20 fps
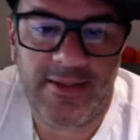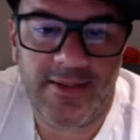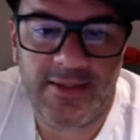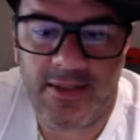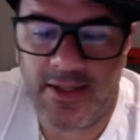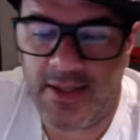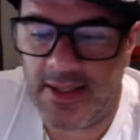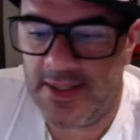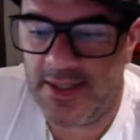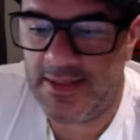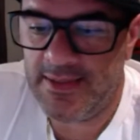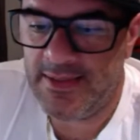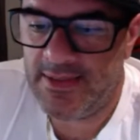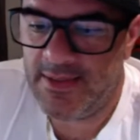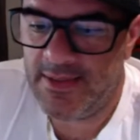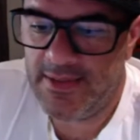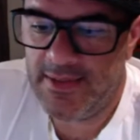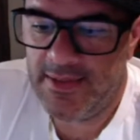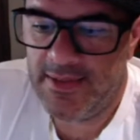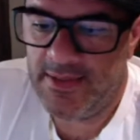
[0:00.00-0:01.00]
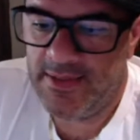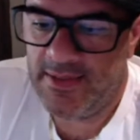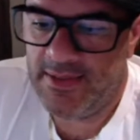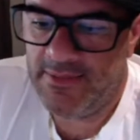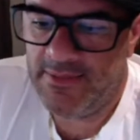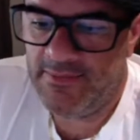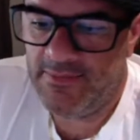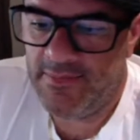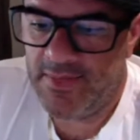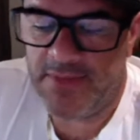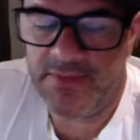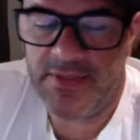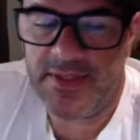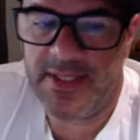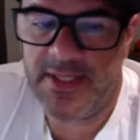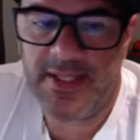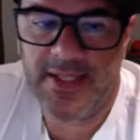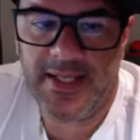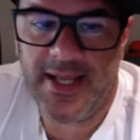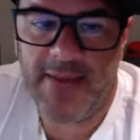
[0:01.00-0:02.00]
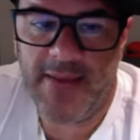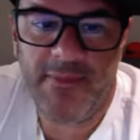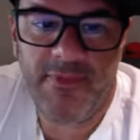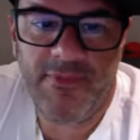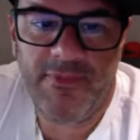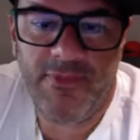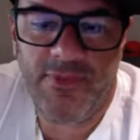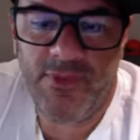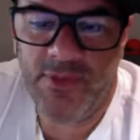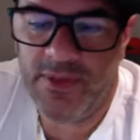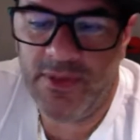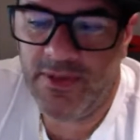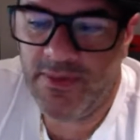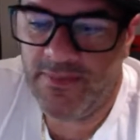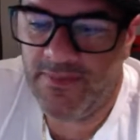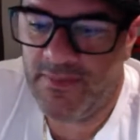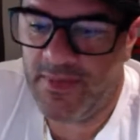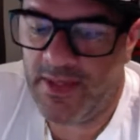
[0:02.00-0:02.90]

sky. I've seen that before.